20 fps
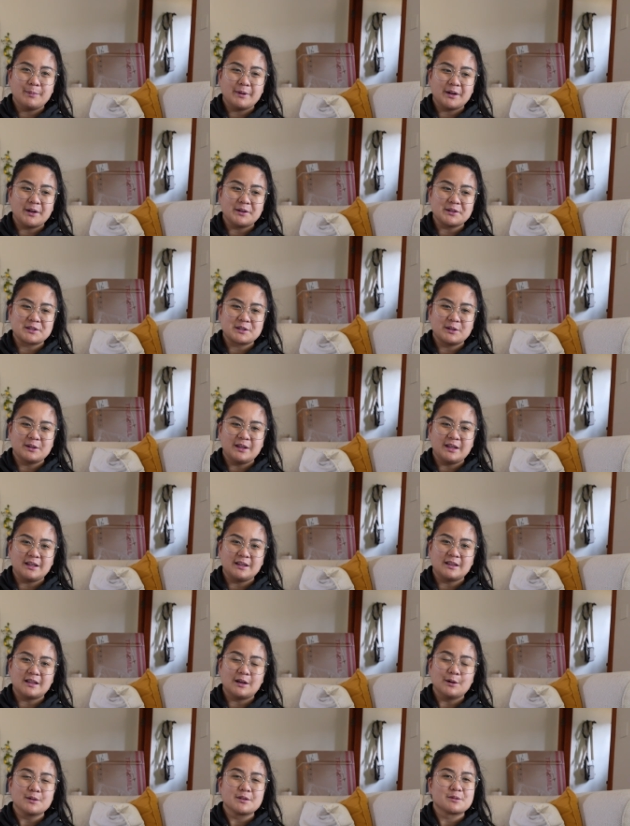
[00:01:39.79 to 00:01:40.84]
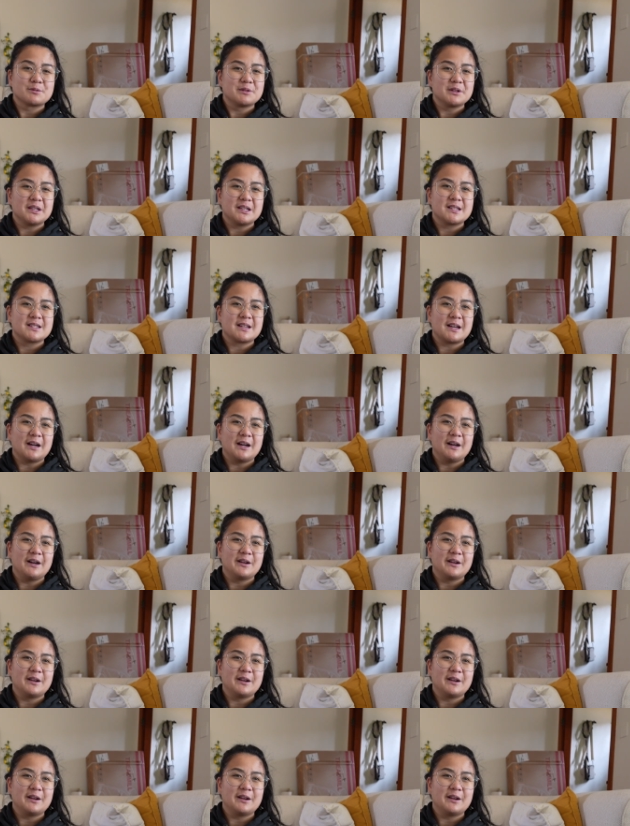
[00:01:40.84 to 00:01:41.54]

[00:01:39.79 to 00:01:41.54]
But also, like, that was really scary.